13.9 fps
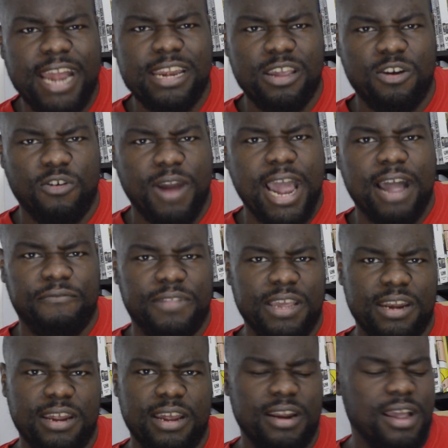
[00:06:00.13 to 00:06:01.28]
handicraft
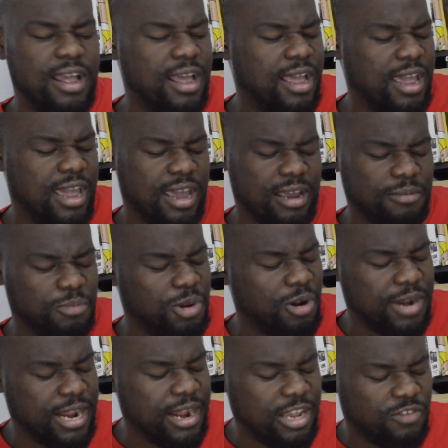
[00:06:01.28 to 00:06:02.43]
in it. And,
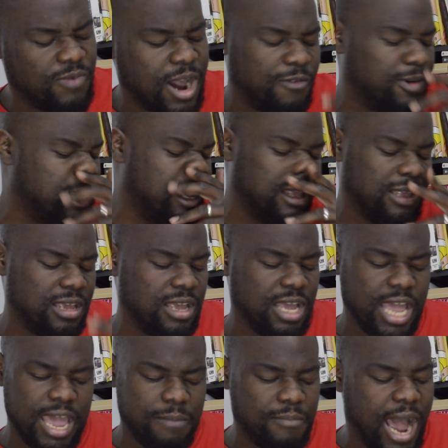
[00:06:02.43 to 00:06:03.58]
that's what I really
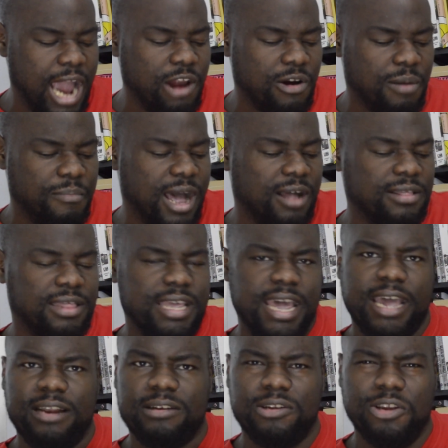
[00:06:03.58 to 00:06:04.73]
admire about
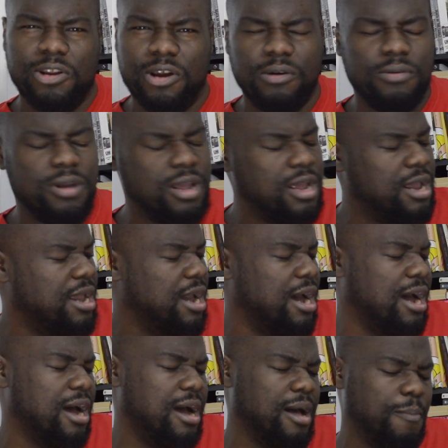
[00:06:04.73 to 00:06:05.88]
that,
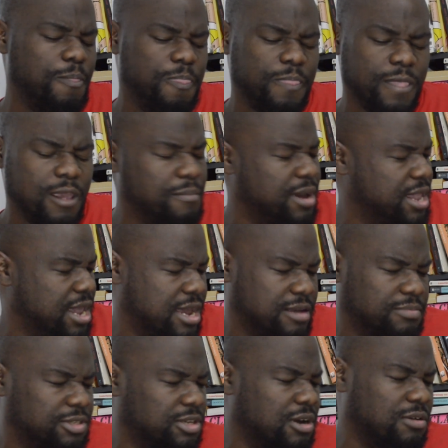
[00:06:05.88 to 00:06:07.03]
but
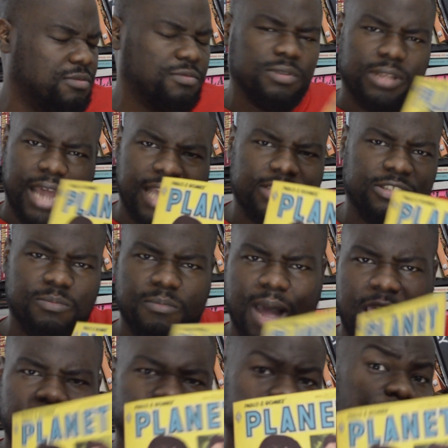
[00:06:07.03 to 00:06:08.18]
yeah, so that's
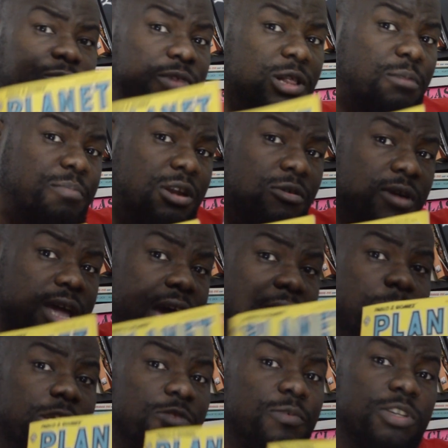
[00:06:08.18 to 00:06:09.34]
my original Filipino
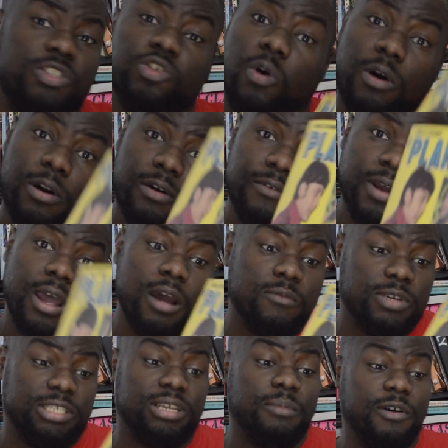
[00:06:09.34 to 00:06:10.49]
comics with
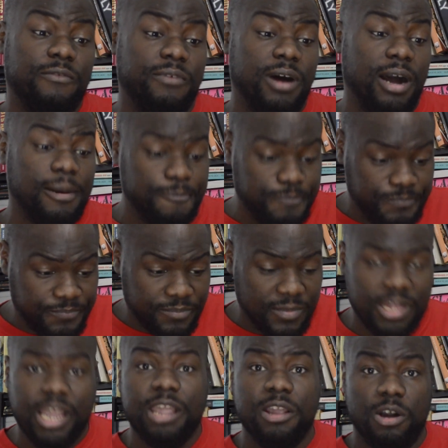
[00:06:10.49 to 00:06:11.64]
some of
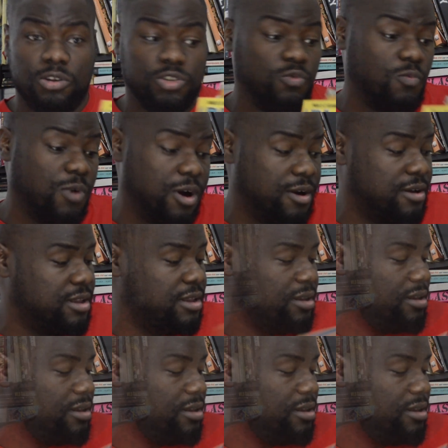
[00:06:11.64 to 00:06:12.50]
Nino's work.